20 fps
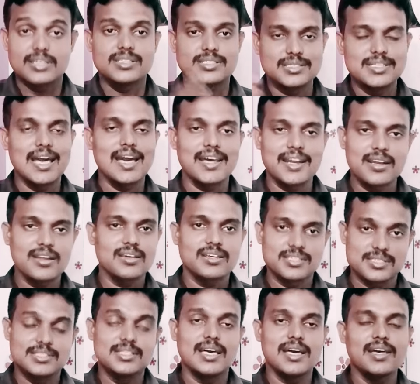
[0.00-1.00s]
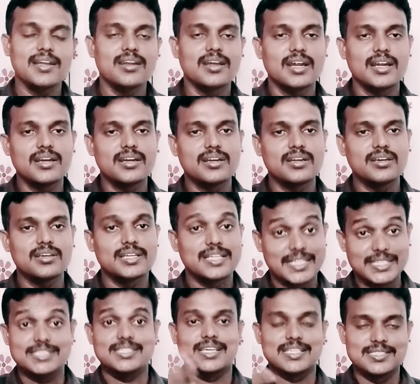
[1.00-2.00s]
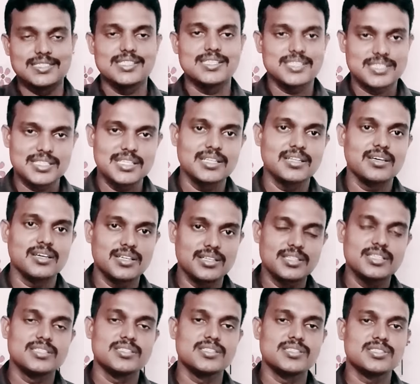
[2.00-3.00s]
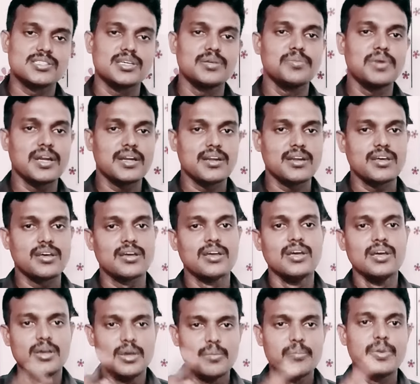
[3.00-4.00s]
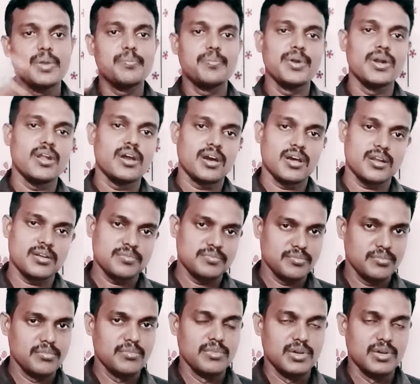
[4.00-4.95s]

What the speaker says: is there and it is exist in the system, and people are